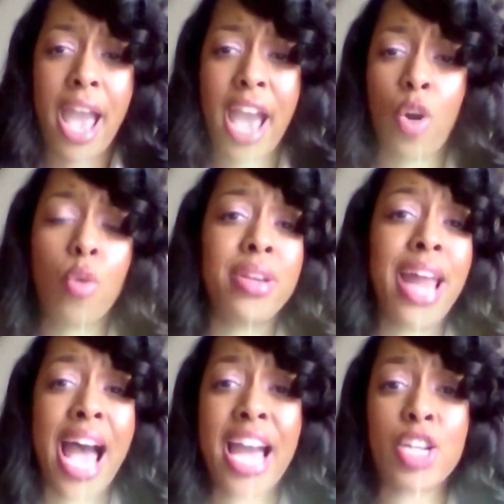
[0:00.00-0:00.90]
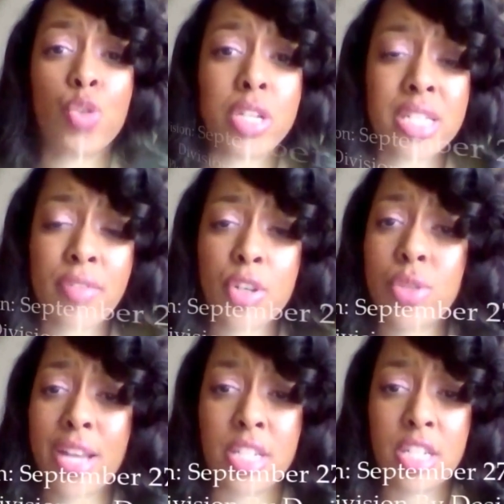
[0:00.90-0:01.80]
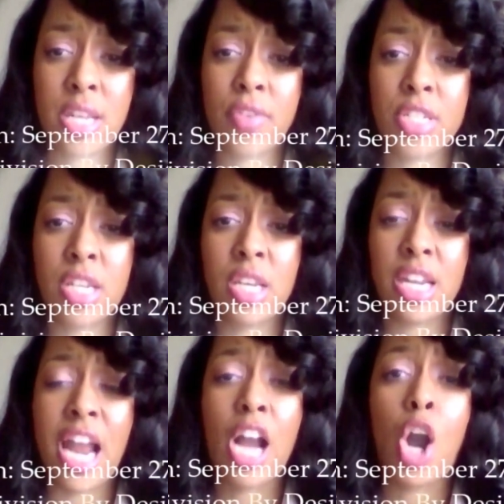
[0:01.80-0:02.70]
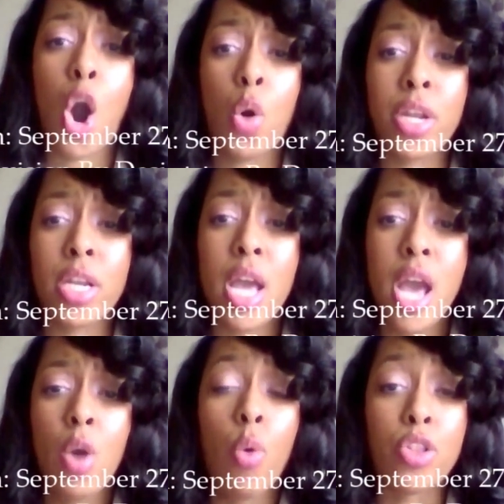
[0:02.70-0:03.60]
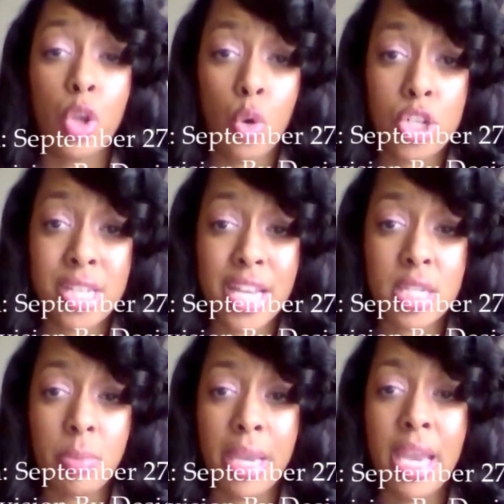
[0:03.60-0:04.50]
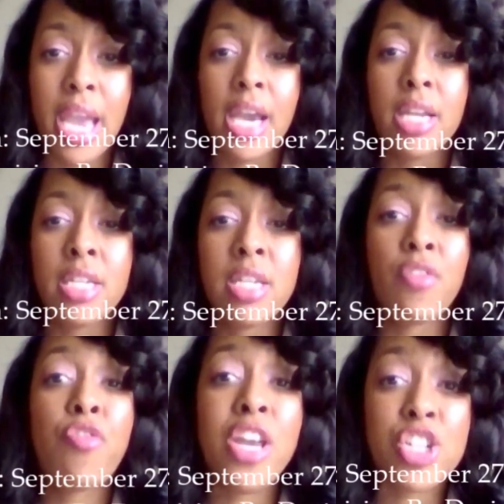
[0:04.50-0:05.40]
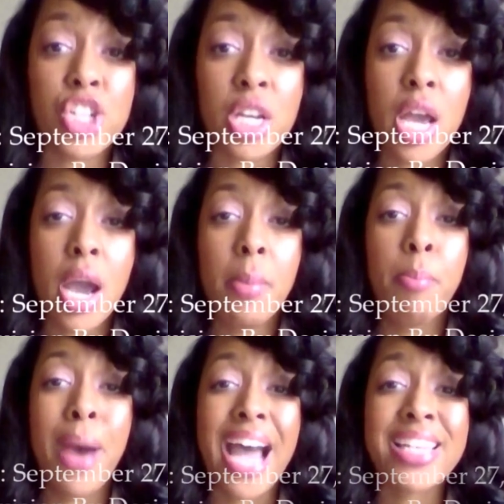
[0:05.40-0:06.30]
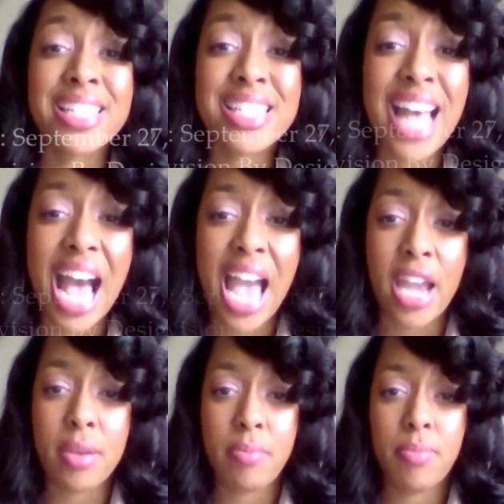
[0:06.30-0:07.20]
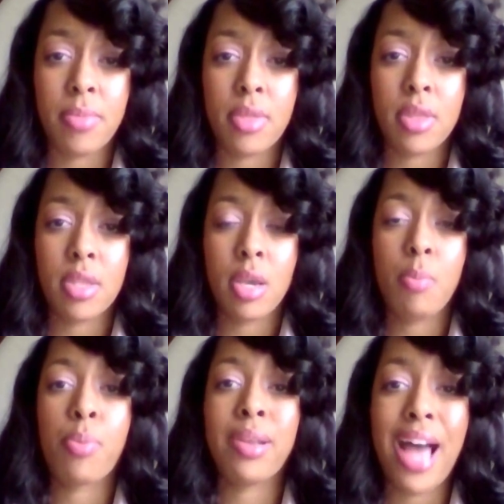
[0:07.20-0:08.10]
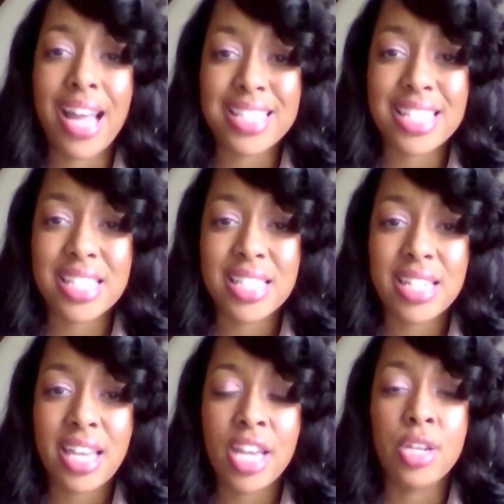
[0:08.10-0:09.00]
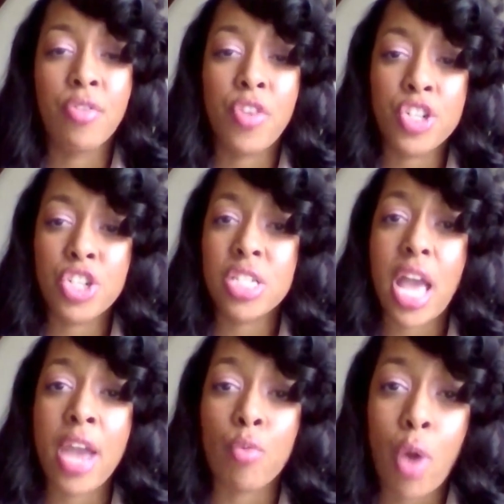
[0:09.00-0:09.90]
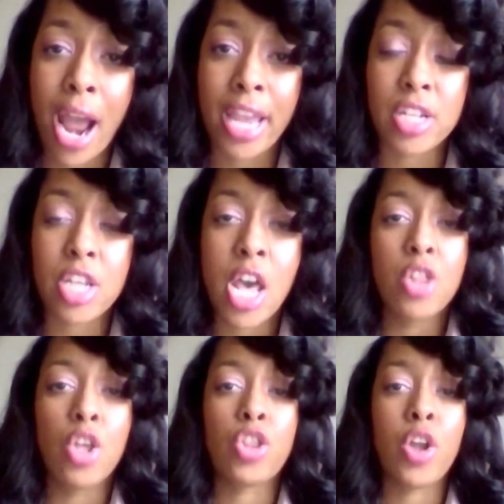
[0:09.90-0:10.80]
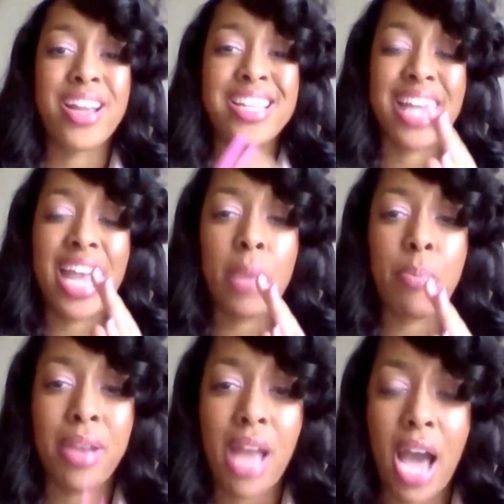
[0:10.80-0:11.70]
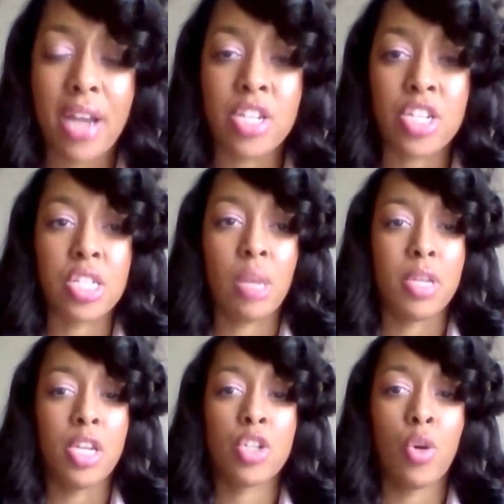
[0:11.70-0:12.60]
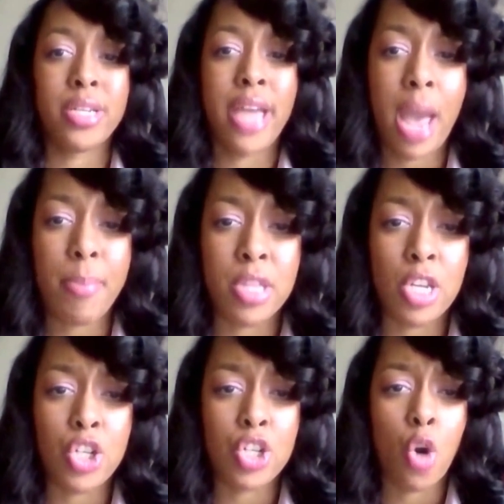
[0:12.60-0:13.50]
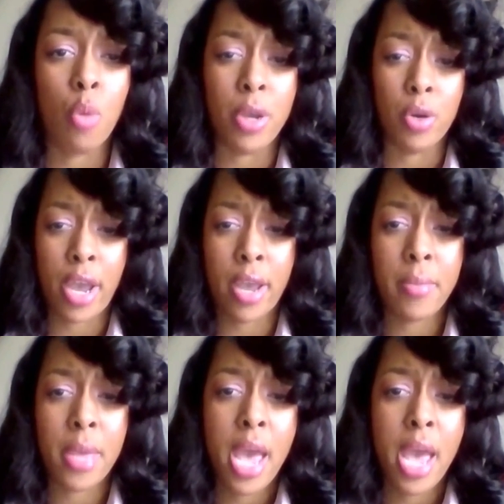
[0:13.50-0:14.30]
I had on nine twenty-seven, two thousand seventeen, and I called it what the Lord said to me, division by design, plots and divisions and riots. That there is a plot. This is something that's going to happen that he showed me, okay?